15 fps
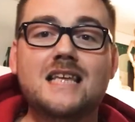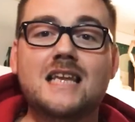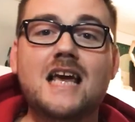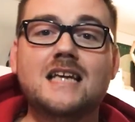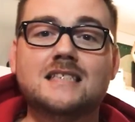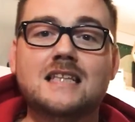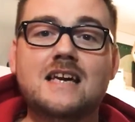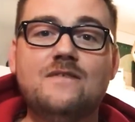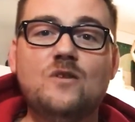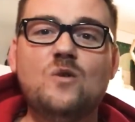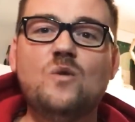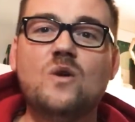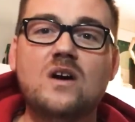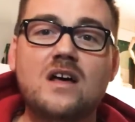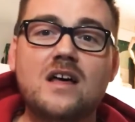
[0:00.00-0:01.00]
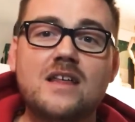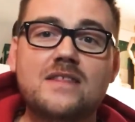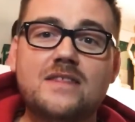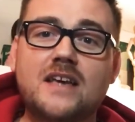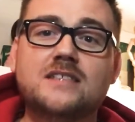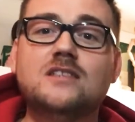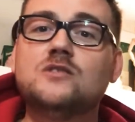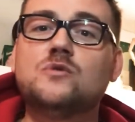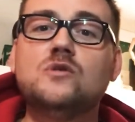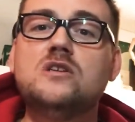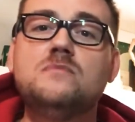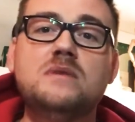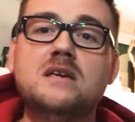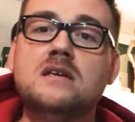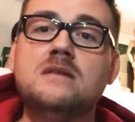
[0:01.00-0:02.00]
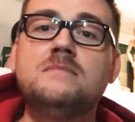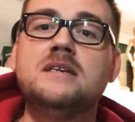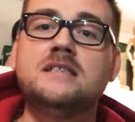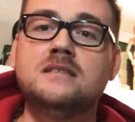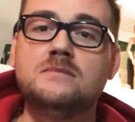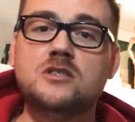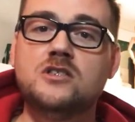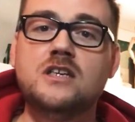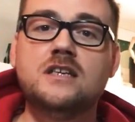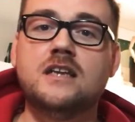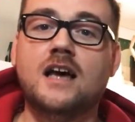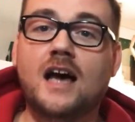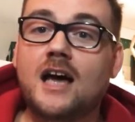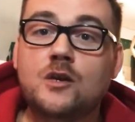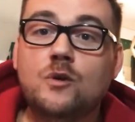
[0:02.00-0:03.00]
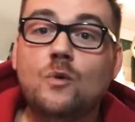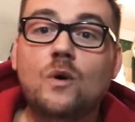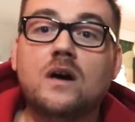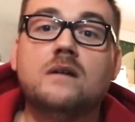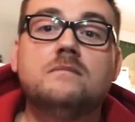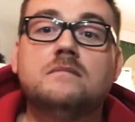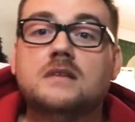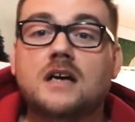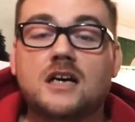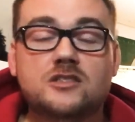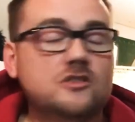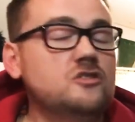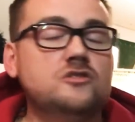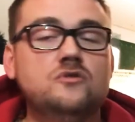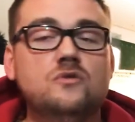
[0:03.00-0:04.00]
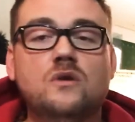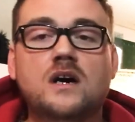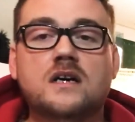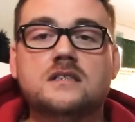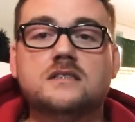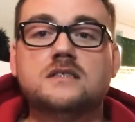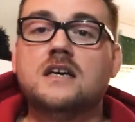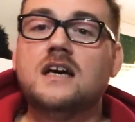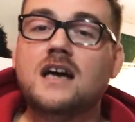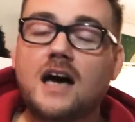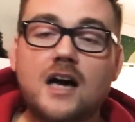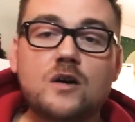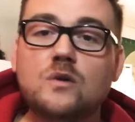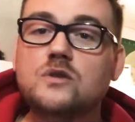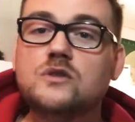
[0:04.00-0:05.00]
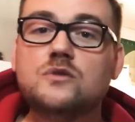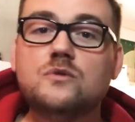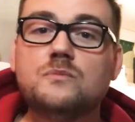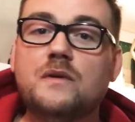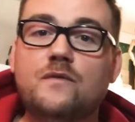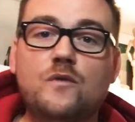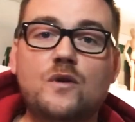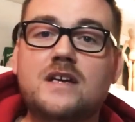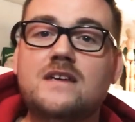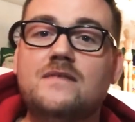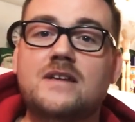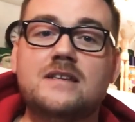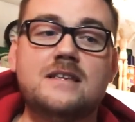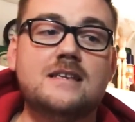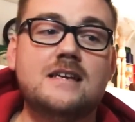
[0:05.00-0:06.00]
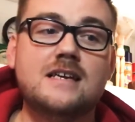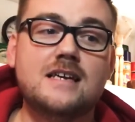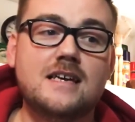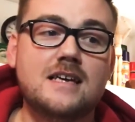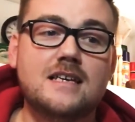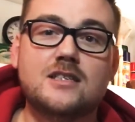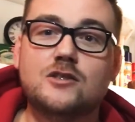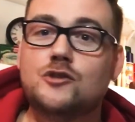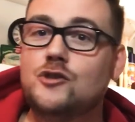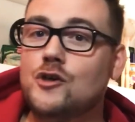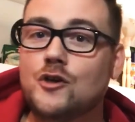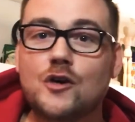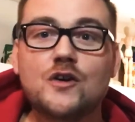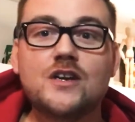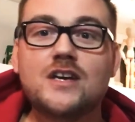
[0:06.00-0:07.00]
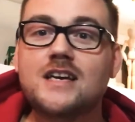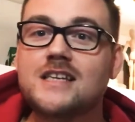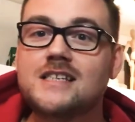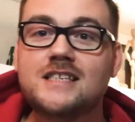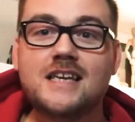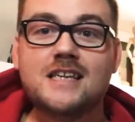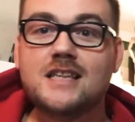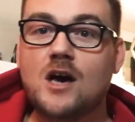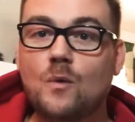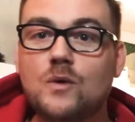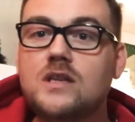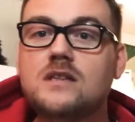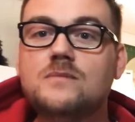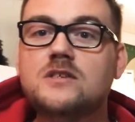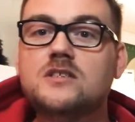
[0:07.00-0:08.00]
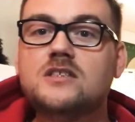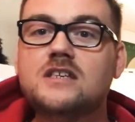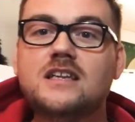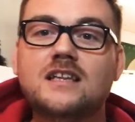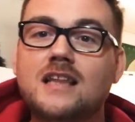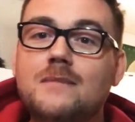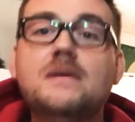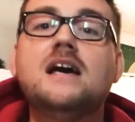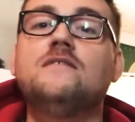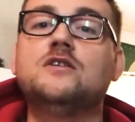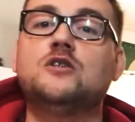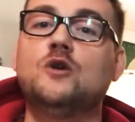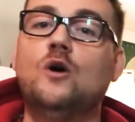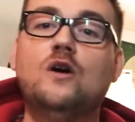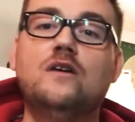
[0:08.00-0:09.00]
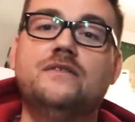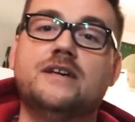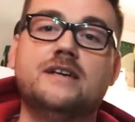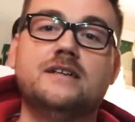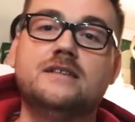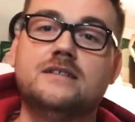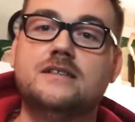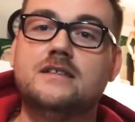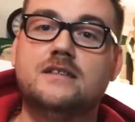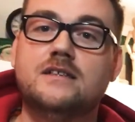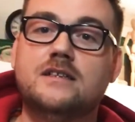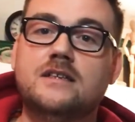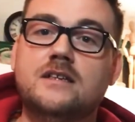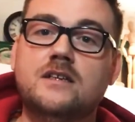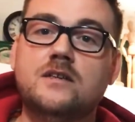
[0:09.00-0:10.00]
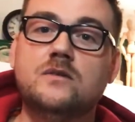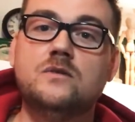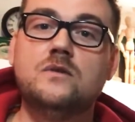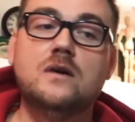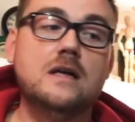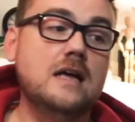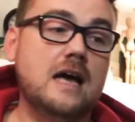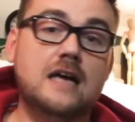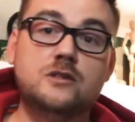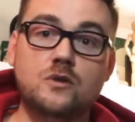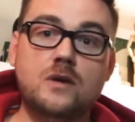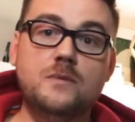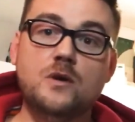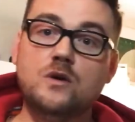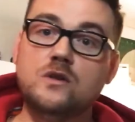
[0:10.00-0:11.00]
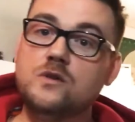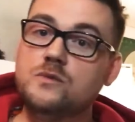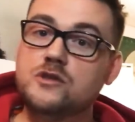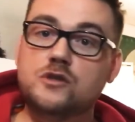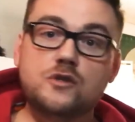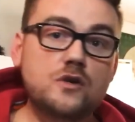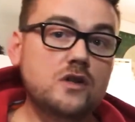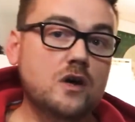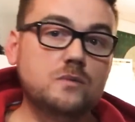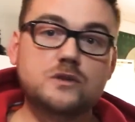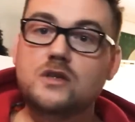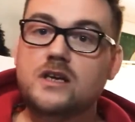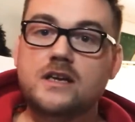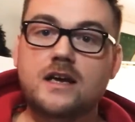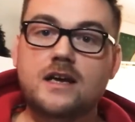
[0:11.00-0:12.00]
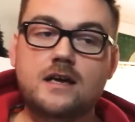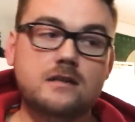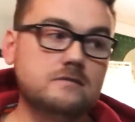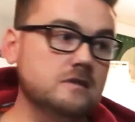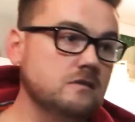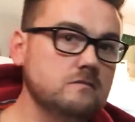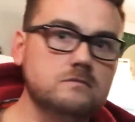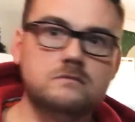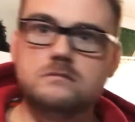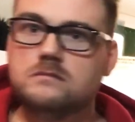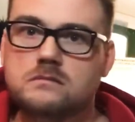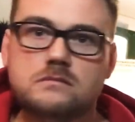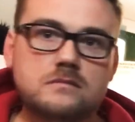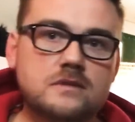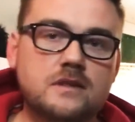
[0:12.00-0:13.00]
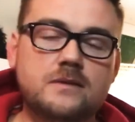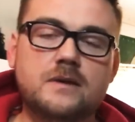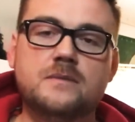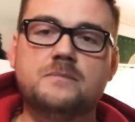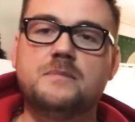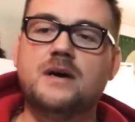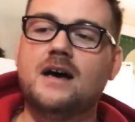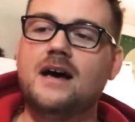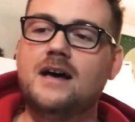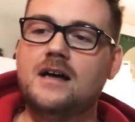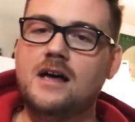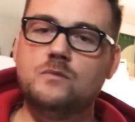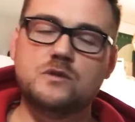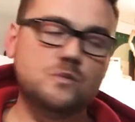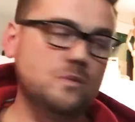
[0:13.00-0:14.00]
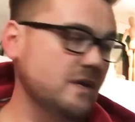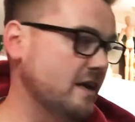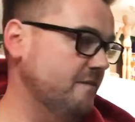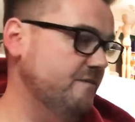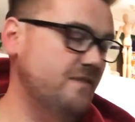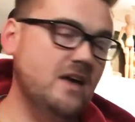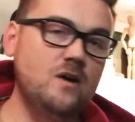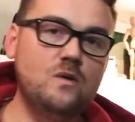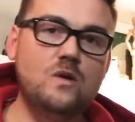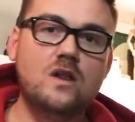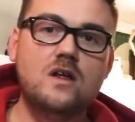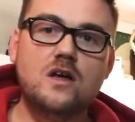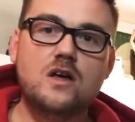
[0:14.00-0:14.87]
the next level, this is going to be an amazing machine. I know it. I just know it is. I also, before I even shook on it and said that I wanted the machine, he let me have a shot of it, you know? And don't get me wrong, there was two that I was looking at and I was like, oh, but it was when I felt,